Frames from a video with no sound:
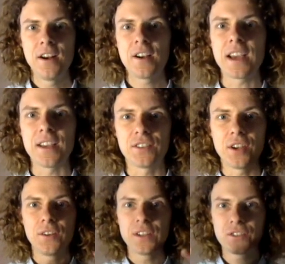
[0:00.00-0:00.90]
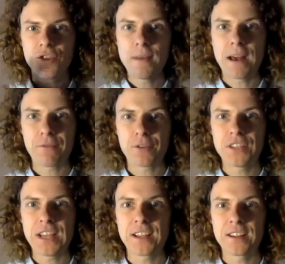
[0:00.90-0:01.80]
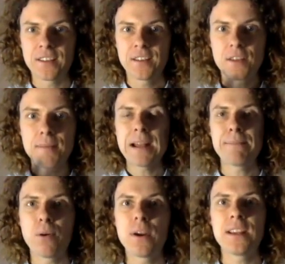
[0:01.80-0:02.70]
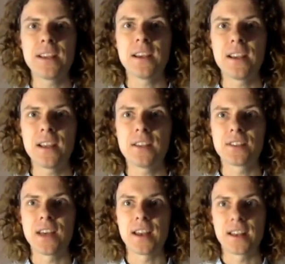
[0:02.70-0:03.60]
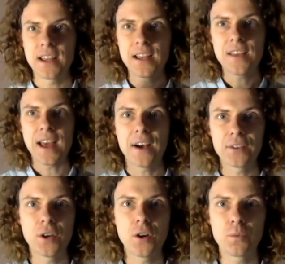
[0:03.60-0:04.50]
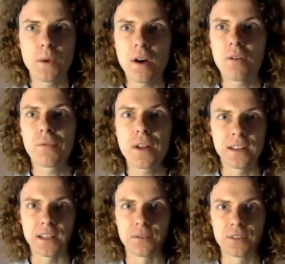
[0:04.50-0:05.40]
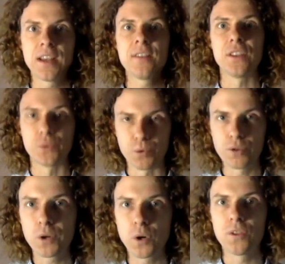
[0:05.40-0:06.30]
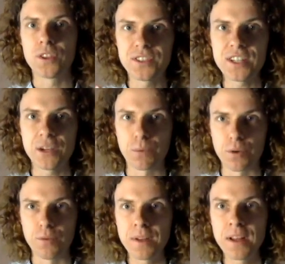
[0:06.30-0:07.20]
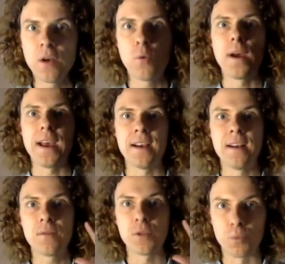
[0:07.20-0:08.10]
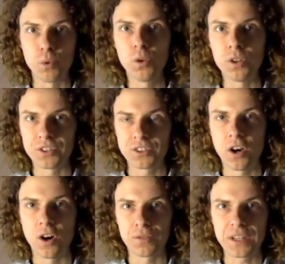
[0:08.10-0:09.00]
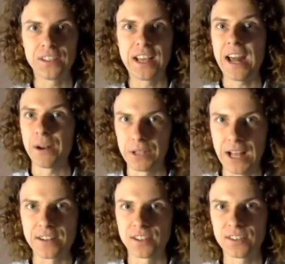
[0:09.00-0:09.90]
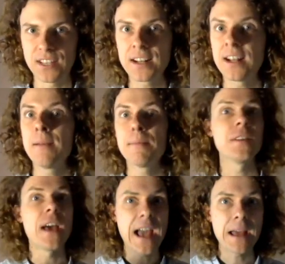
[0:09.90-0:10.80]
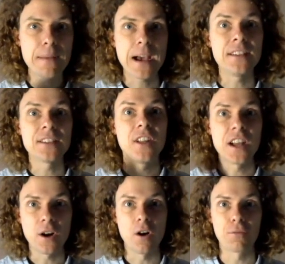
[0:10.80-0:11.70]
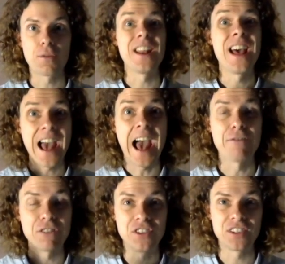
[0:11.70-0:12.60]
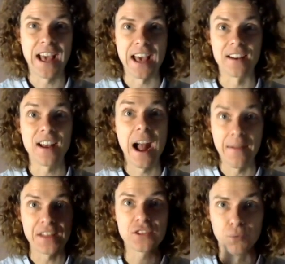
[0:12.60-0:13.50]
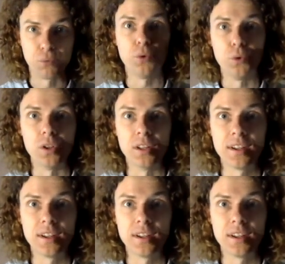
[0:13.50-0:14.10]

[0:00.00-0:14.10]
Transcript: Okay, so let's zoom out for a second. The main point here is that in the household where Offred lives, there's a room called the sitting room, where the rulers of Gilead are allowed to sit, but the handmaids, like Offred, have to stand. And that's a rule.